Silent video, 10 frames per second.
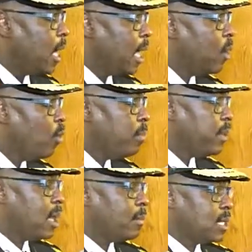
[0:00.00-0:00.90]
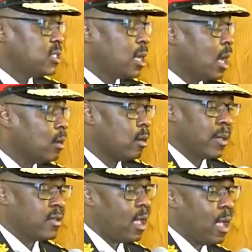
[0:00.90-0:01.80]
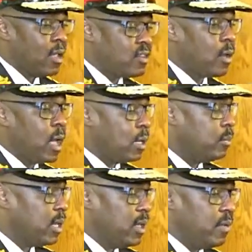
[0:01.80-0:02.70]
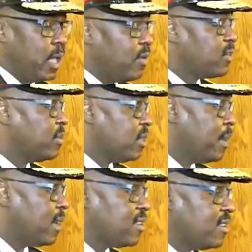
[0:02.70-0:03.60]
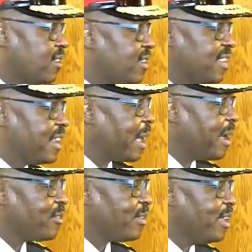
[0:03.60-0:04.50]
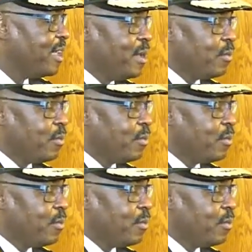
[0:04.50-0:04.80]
And it won't become like Chicago, because I strongly believe we have some of the best citizens in the country.